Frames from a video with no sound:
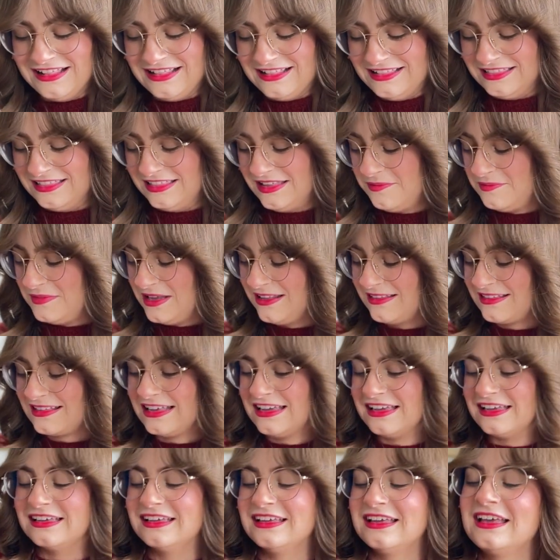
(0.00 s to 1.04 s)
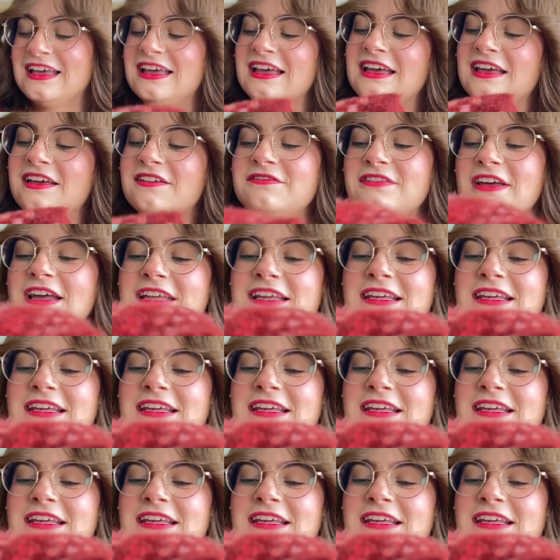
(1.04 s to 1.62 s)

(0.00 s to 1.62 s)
Let me see if I